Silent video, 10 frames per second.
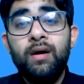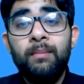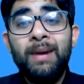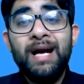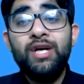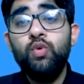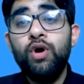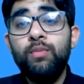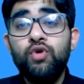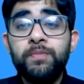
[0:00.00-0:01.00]
by two
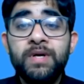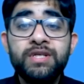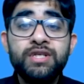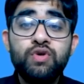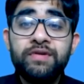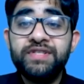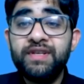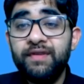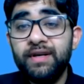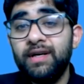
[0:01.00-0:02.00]
or more persons who have
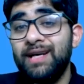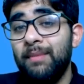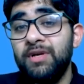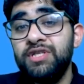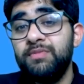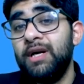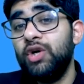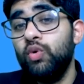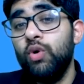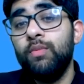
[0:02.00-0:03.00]
suffered the damage, by
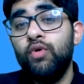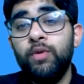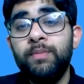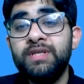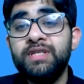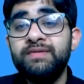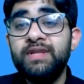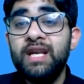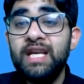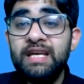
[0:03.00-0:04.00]
two or more persons with
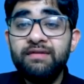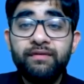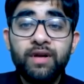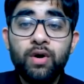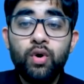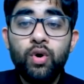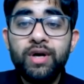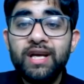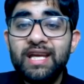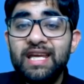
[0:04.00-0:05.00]
the leave of the court,
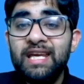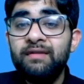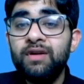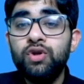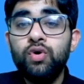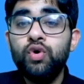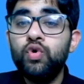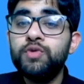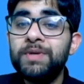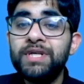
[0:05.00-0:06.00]
even though no
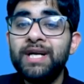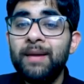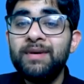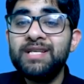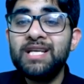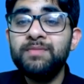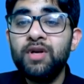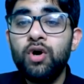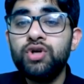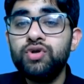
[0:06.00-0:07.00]
special damage has been
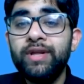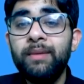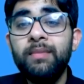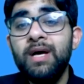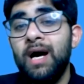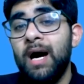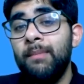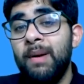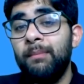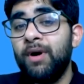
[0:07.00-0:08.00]
caused to them, a
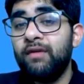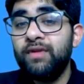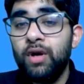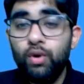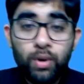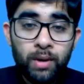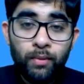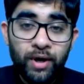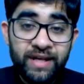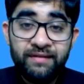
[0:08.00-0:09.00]
member of the local
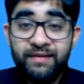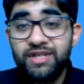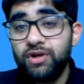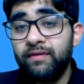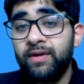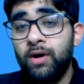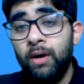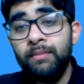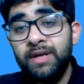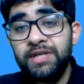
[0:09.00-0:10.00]
body. Which of the
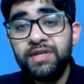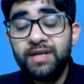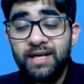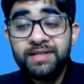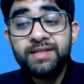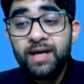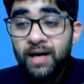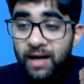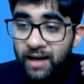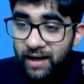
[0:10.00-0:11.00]
combination is
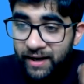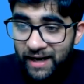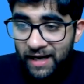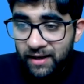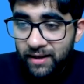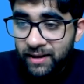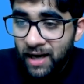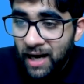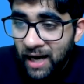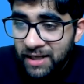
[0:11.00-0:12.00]
correct? The
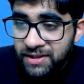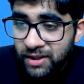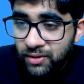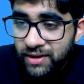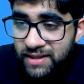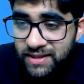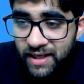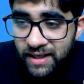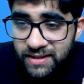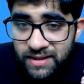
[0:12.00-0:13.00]
answer to this
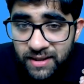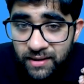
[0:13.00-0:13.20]
is